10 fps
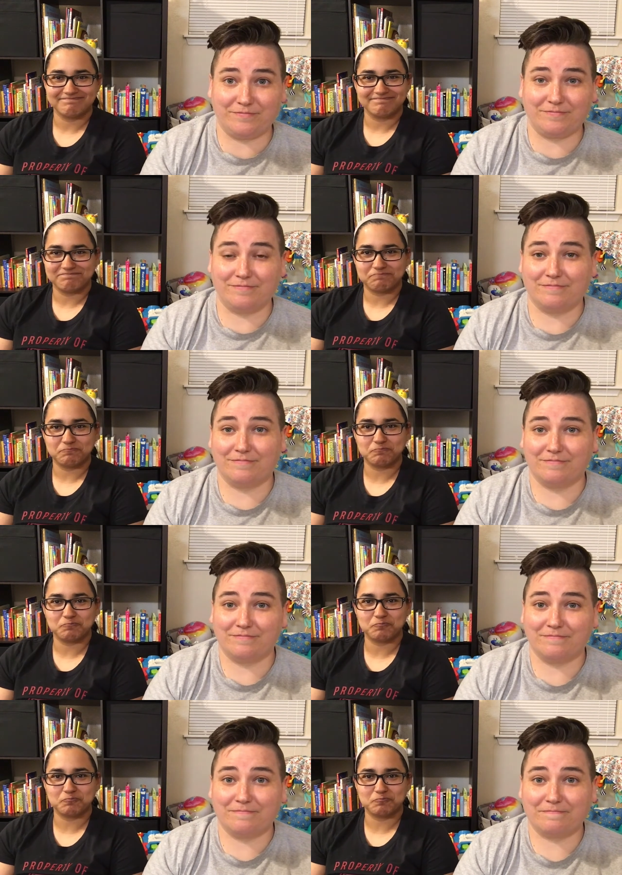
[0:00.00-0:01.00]

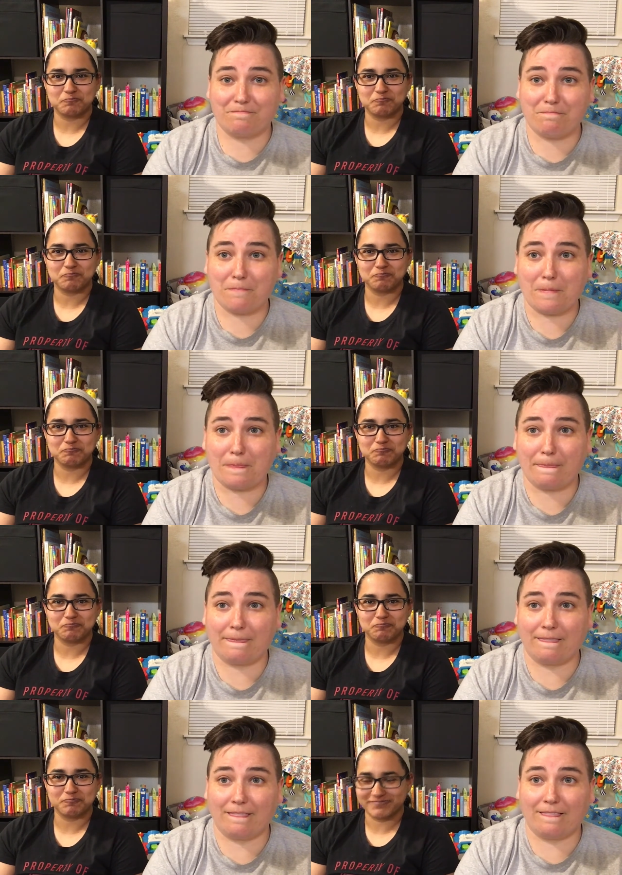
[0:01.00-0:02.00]

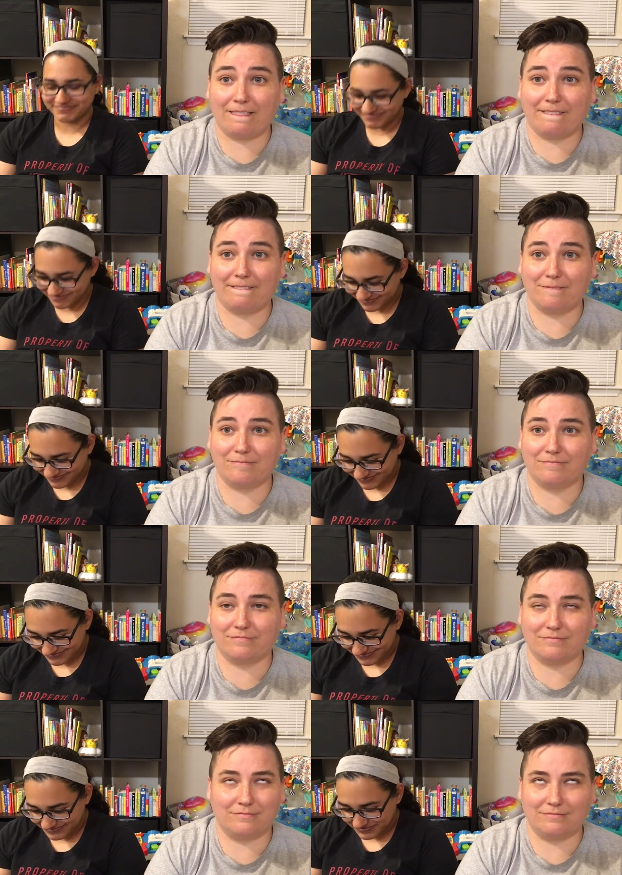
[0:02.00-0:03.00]

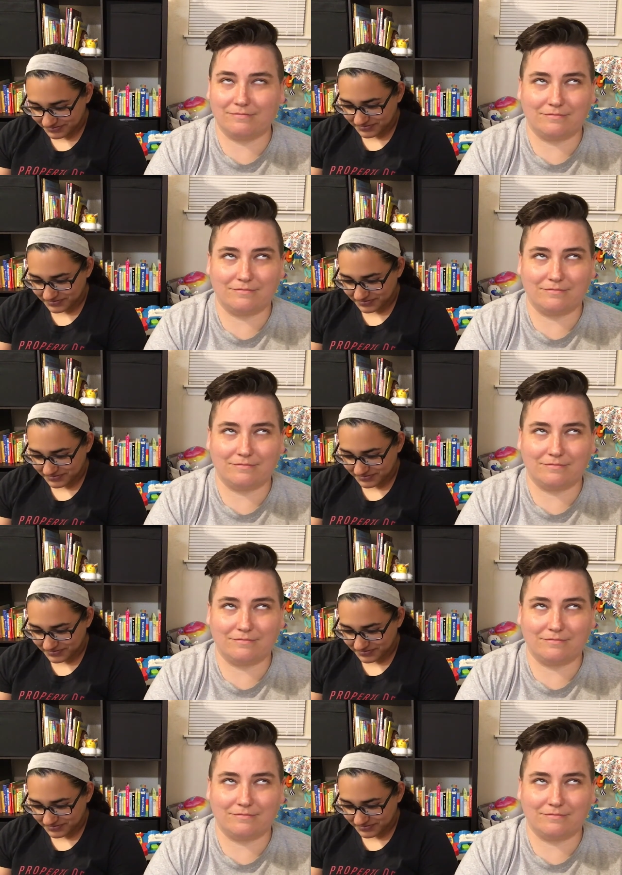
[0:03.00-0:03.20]
(silence)